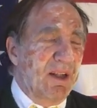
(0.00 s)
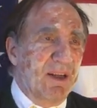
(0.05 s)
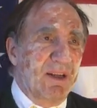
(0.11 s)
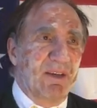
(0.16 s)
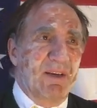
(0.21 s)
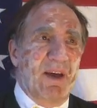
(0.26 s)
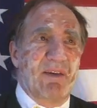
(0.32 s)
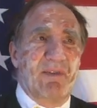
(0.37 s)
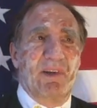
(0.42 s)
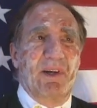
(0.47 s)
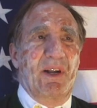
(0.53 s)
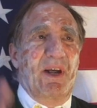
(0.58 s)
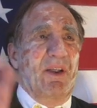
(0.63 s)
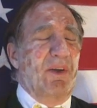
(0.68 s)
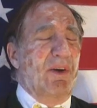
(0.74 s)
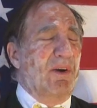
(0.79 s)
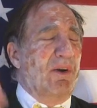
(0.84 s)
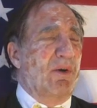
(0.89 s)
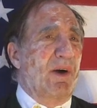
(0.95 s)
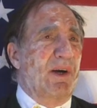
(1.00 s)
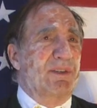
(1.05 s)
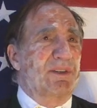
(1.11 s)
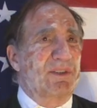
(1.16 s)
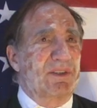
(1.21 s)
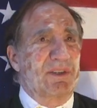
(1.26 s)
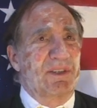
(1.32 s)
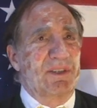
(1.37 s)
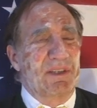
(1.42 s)
let's have another
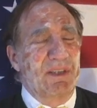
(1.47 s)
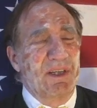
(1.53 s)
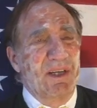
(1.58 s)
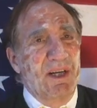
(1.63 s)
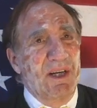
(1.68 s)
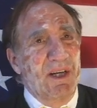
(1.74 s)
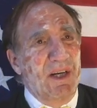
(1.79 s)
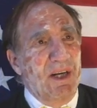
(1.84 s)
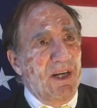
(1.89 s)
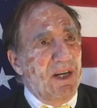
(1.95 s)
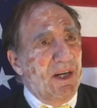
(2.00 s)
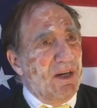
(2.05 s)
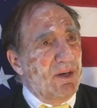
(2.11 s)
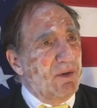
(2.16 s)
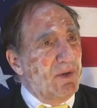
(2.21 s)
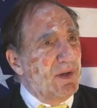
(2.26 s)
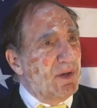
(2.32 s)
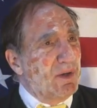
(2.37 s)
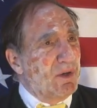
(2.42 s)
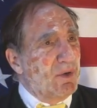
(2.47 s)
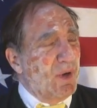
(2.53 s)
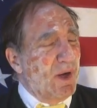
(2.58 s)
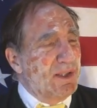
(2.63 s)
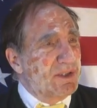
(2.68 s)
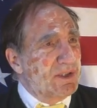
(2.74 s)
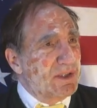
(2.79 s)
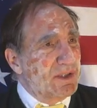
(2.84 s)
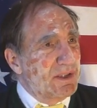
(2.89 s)
question, a real
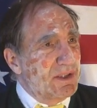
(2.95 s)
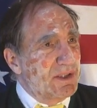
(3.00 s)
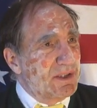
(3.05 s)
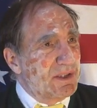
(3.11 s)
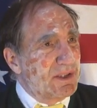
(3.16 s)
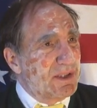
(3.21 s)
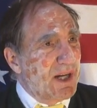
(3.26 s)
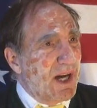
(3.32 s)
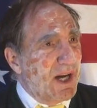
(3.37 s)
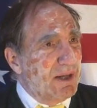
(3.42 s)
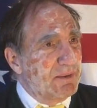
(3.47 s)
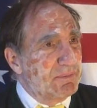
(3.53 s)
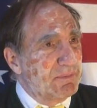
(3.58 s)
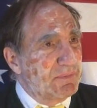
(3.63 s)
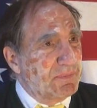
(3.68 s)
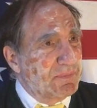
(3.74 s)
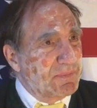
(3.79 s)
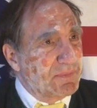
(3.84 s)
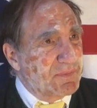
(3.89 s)
question this time.